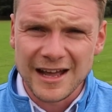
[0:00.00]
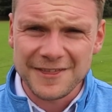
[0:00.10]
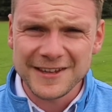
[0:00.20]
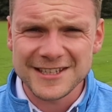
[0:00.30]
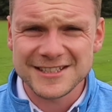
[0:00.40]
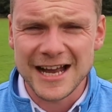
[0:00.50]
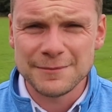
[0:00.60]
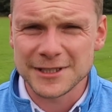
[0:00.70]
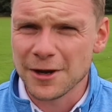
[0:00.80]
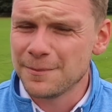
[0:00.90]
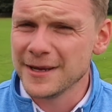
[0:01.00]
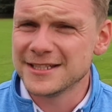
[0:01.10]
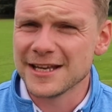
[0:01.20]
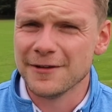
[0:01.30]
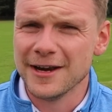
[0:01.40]
I think it's time to go
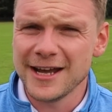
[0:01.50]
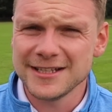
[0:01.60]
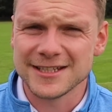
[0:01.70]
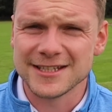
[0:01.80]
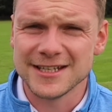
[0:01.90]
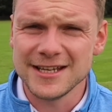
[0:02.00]
P790, isn't